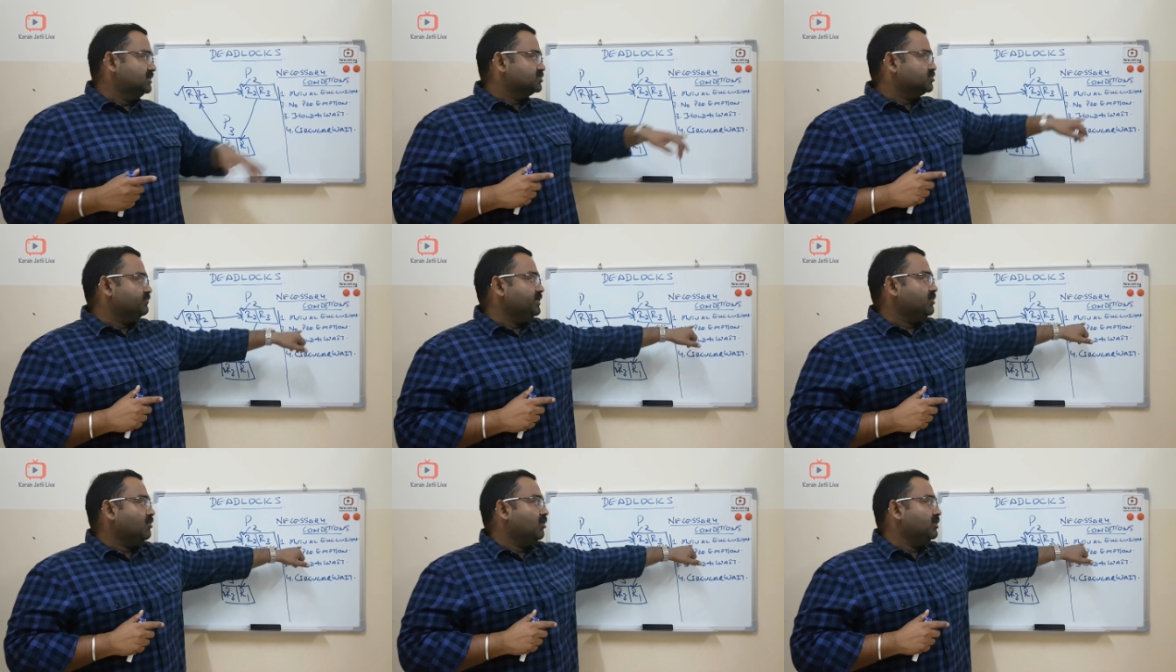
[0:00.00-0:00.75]
So
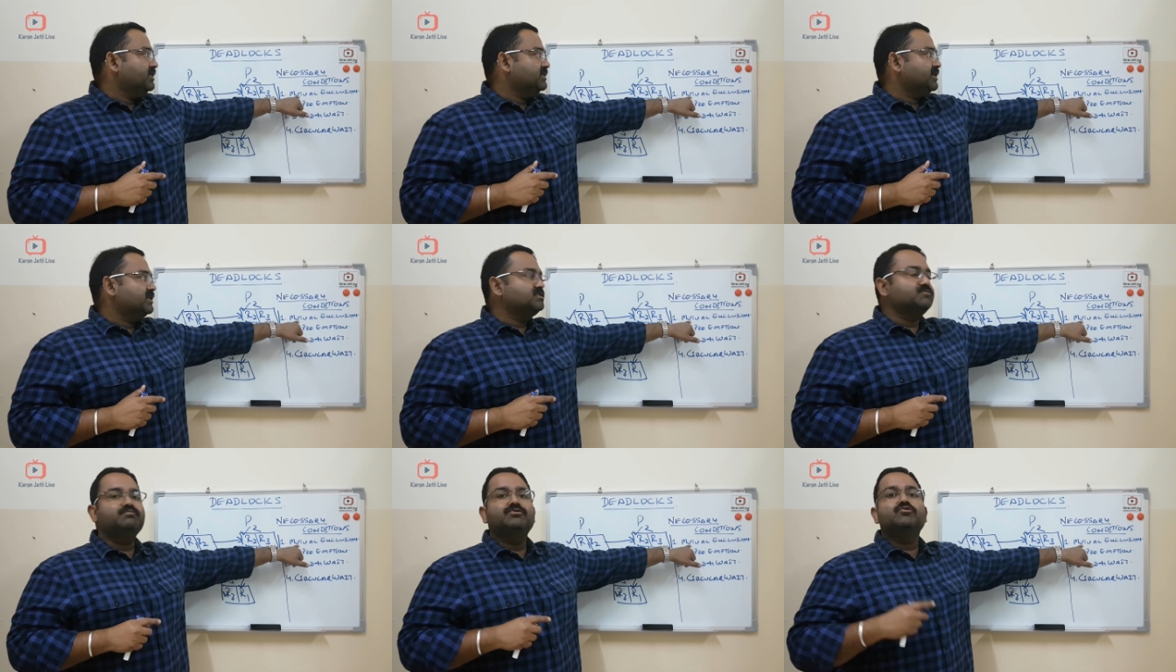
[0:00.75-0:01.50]
we call it
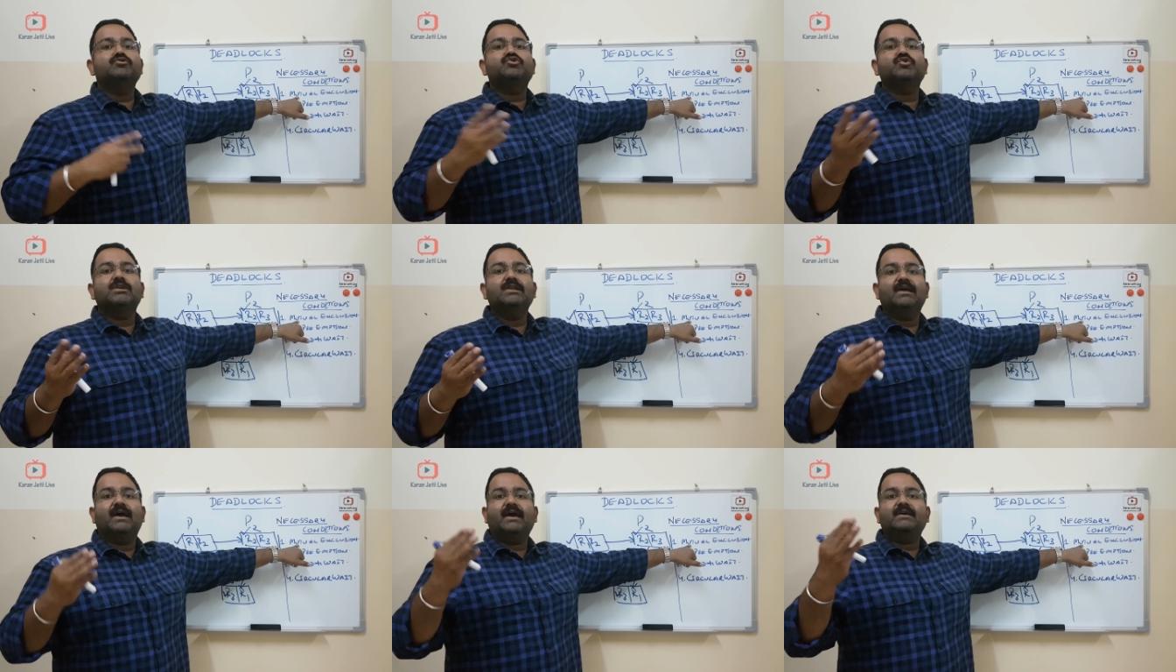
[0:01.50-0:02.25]
as
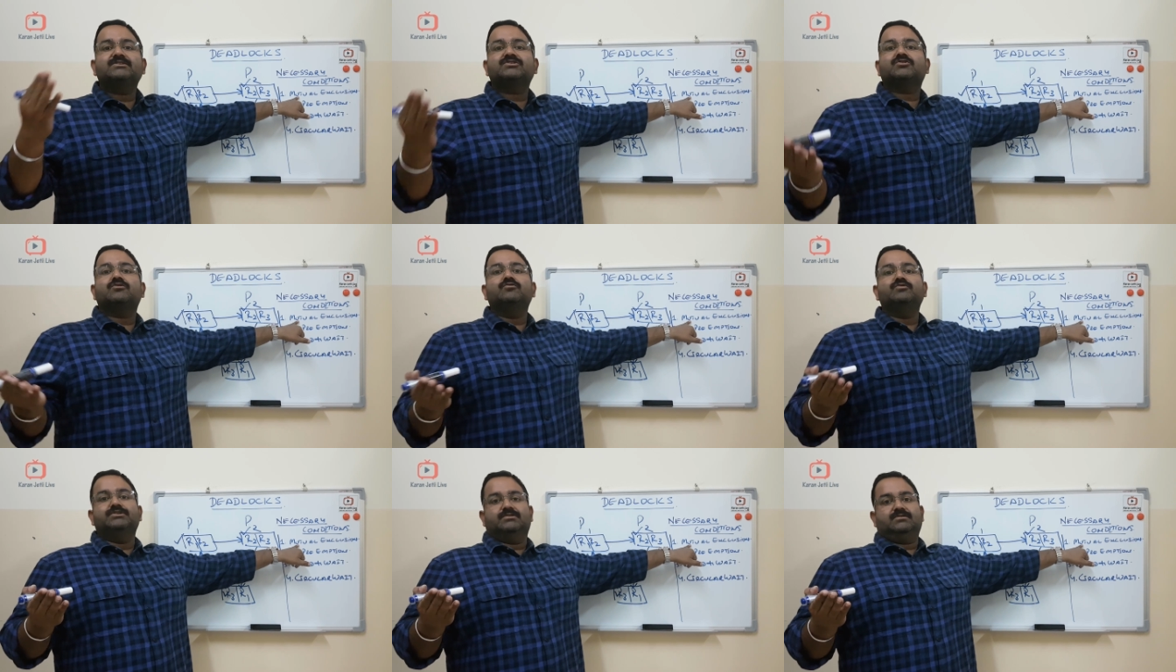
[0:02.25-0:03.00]
mutual
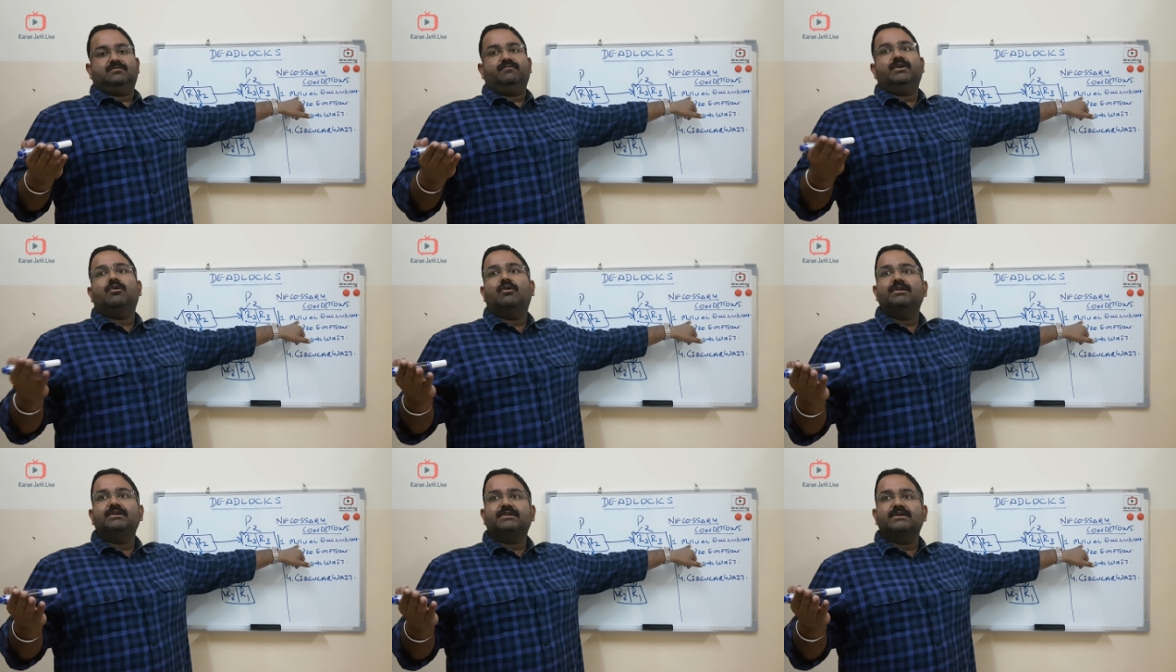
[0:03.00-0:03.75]
exclusion. We
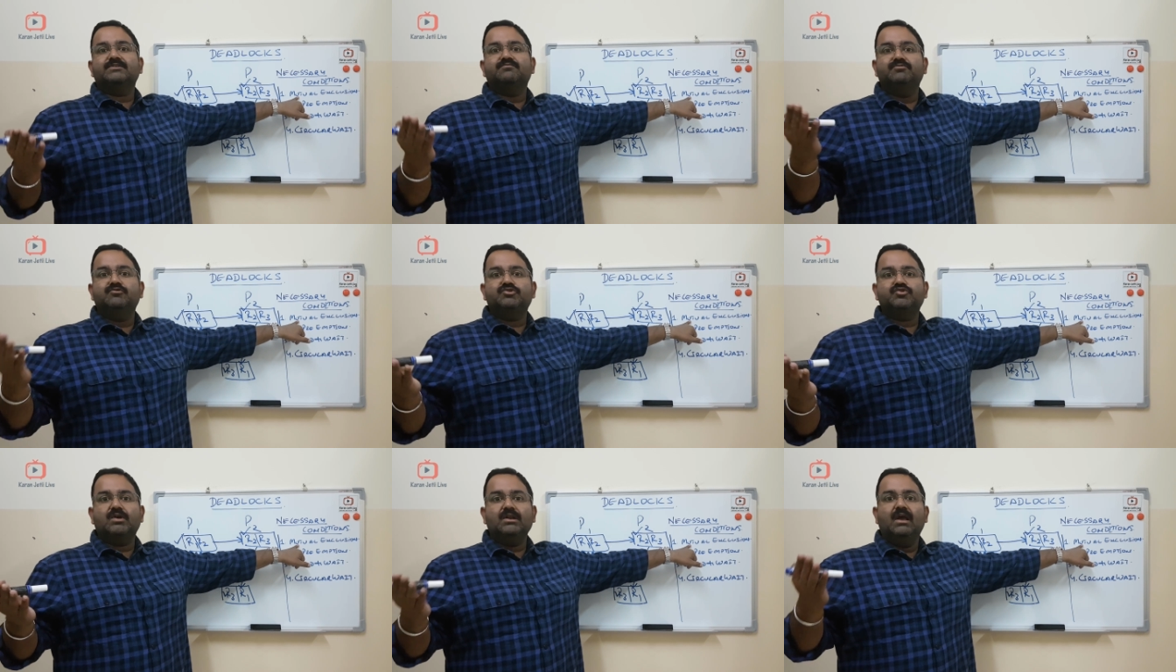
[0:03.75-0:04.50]
call it as
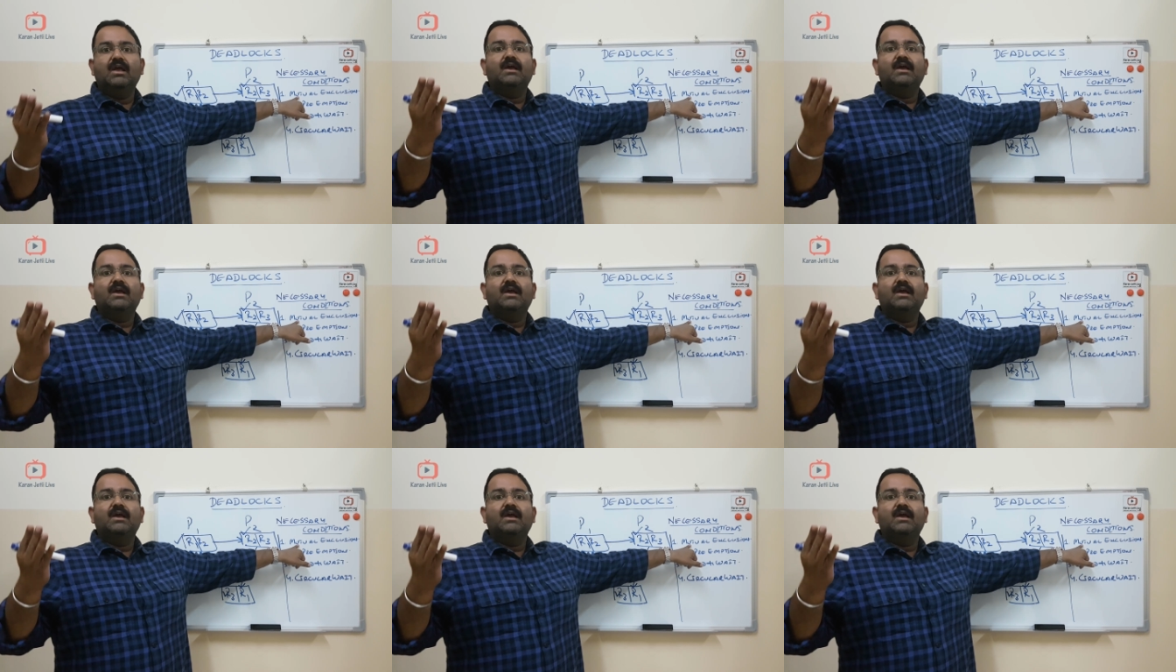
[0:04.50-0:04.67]
mutual